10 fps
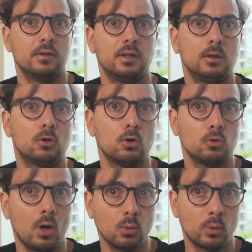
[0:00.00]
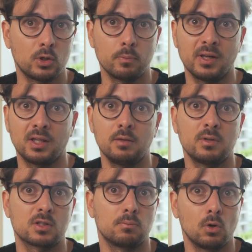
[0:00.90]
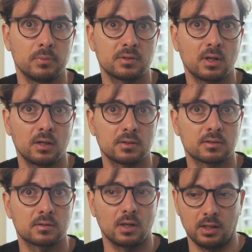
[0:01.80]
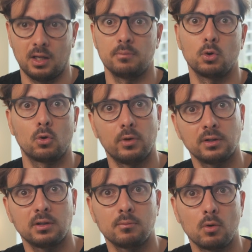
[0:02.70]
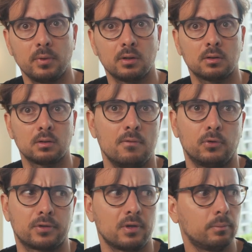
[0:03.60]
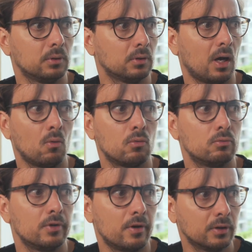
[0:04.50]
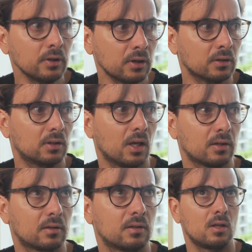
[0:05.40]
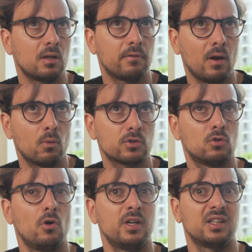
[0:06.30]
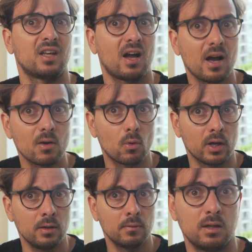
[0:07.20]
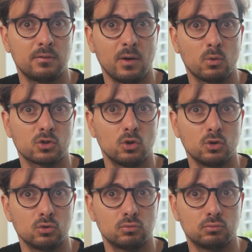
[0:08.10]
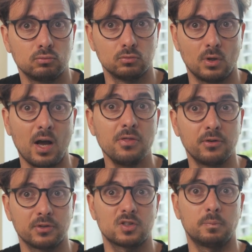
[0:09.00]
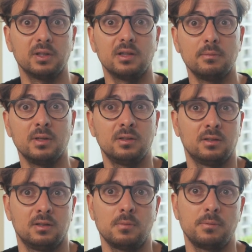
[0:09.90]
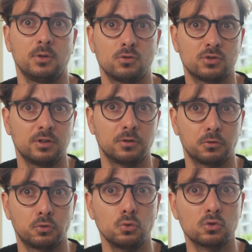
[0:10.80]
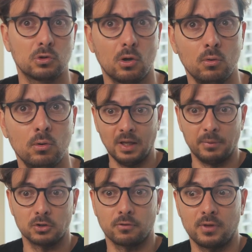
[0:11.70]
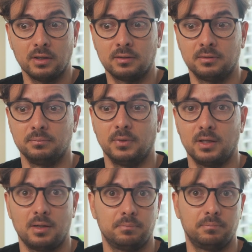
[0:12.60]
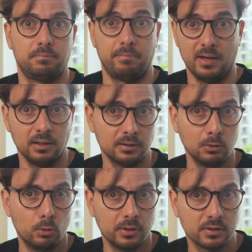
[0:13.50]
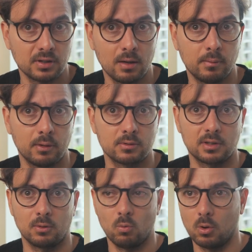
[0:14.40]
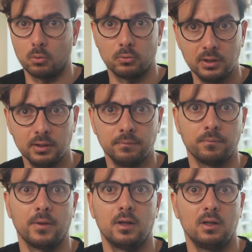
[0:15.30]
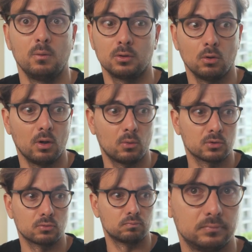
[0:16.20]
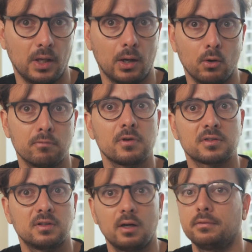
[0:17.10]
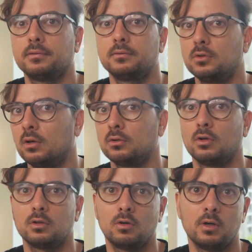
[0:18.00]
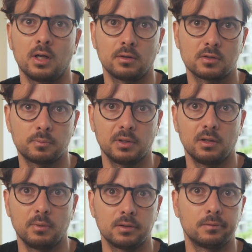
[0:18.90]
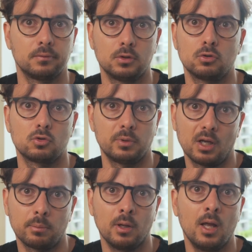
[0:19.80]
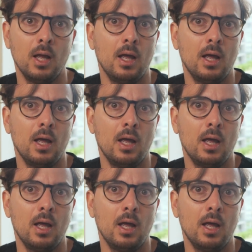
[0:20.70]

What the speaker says: They will call you out when you make even small mistakes and help you correct in the moment. For example, I learned that if I was going in the highway, if I was going under the speed limit, it might be considered too slow. And because of that, get a penalty during the exam. And I was like, whoa, really? Even though I was like going fast enough? No, you're going under the speed limit, you need to speed up.